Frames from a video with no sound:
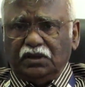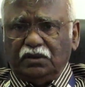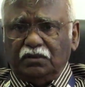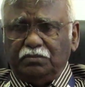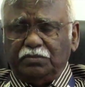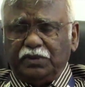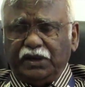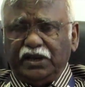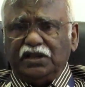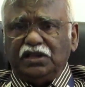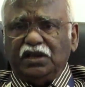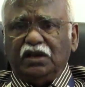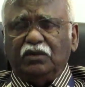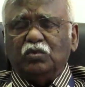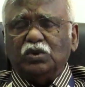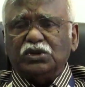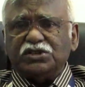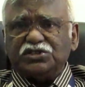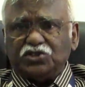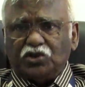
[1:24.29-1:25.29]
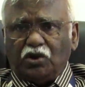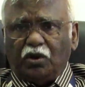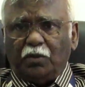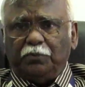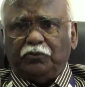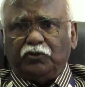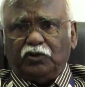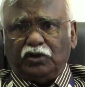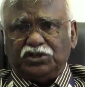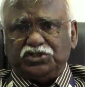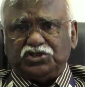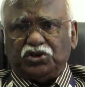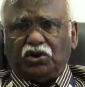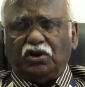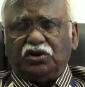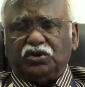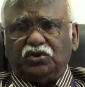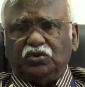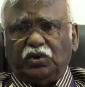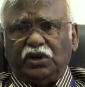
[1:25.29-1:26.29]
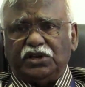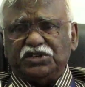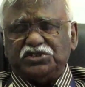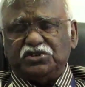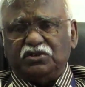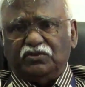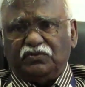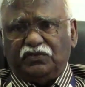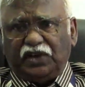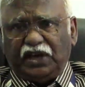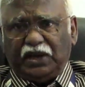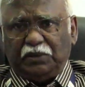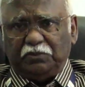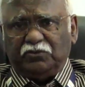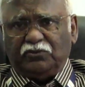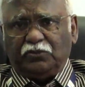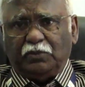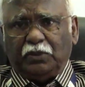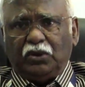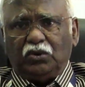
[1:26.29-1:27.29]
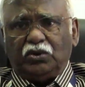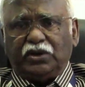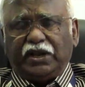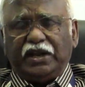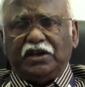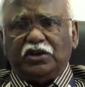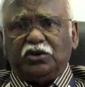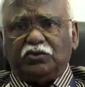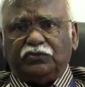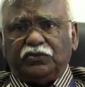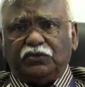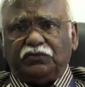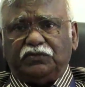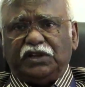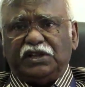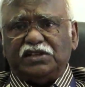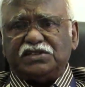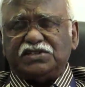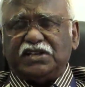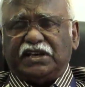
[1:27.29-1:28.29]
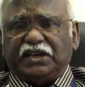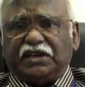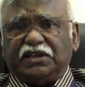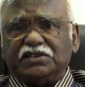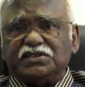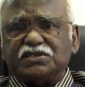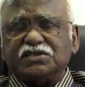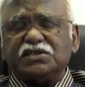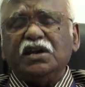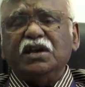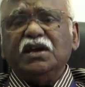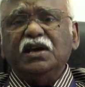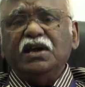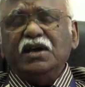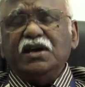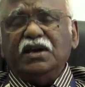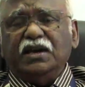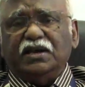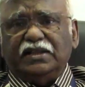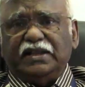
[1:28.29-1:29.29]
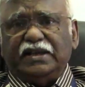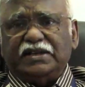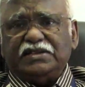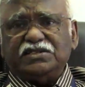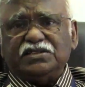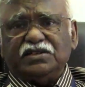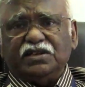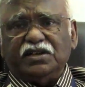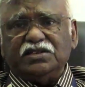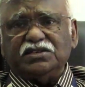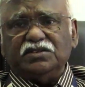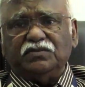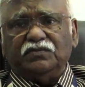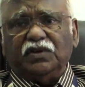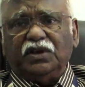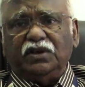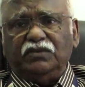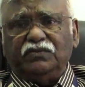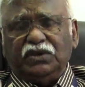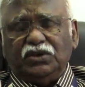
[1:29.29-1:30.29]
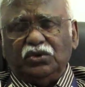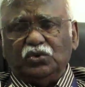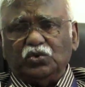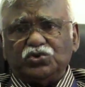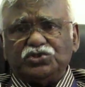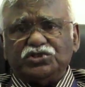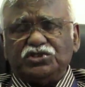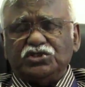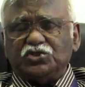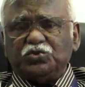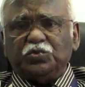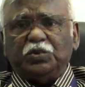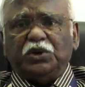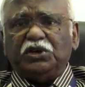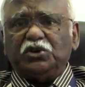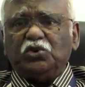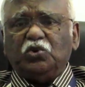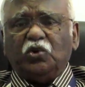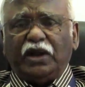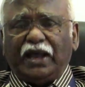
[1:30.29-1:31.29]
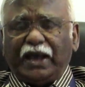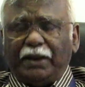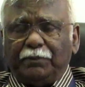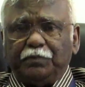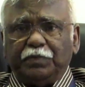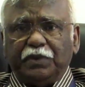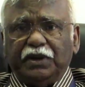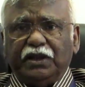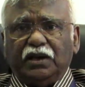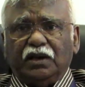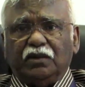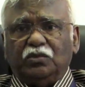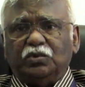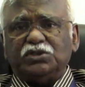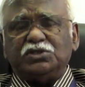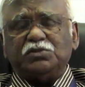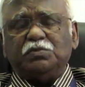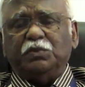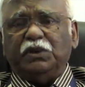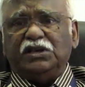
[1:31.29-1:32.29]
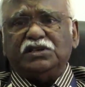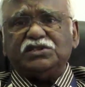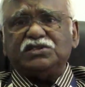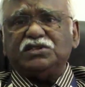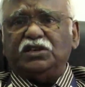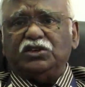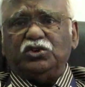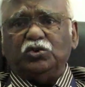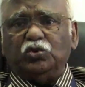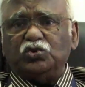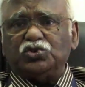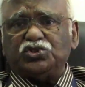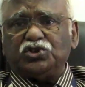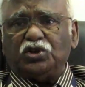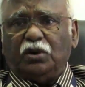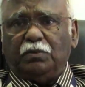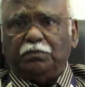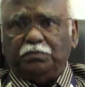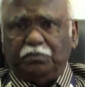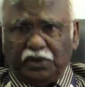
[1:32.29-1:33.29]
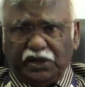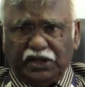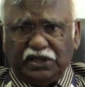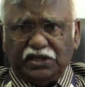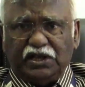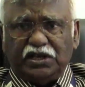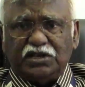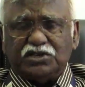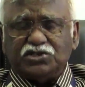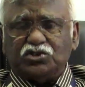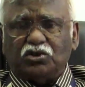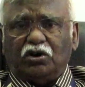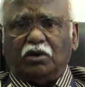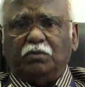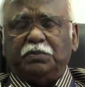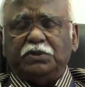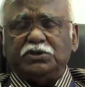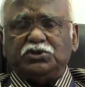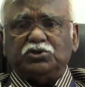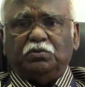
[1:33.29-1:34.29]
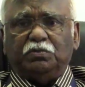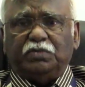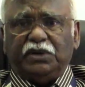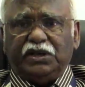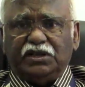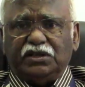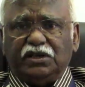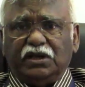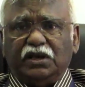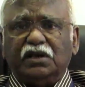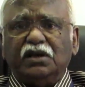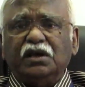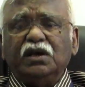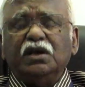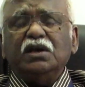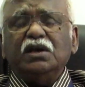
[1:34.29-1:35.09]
breathing will stop for a short duration of time, about 10 to 15 seconds. And that's the reason why we use this word called apnea, which means that you stop breathing. Stoppage of breathing